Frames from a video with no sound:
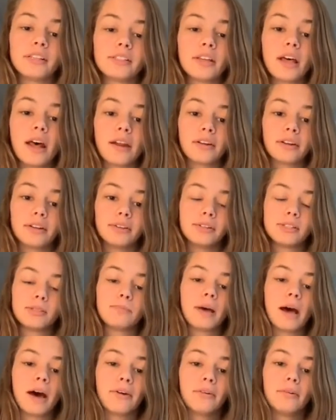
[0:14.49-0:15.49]
So that includes
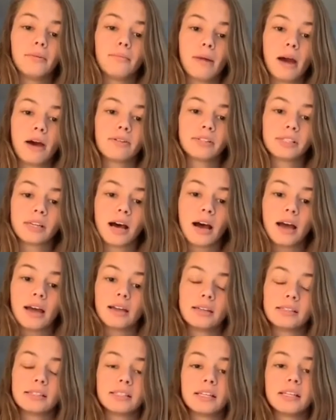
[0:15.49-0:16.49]
Bowden, Mount
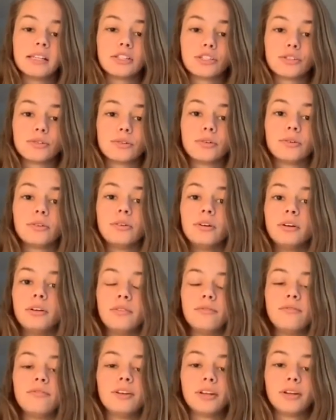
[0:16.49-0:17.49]
Zion, Central,
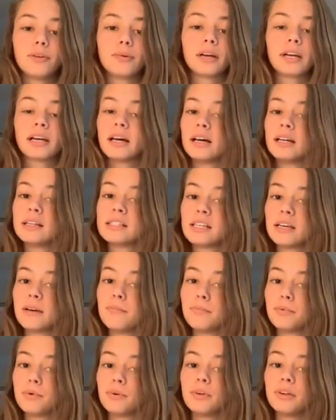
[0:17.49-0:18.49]
Villa Rica,
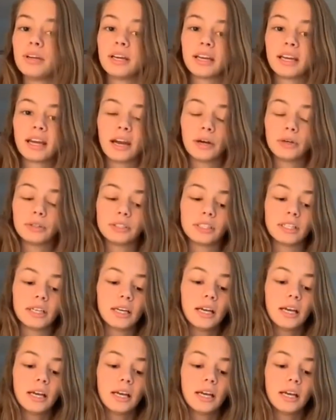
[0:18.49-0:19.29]
Temple, and Carrollton.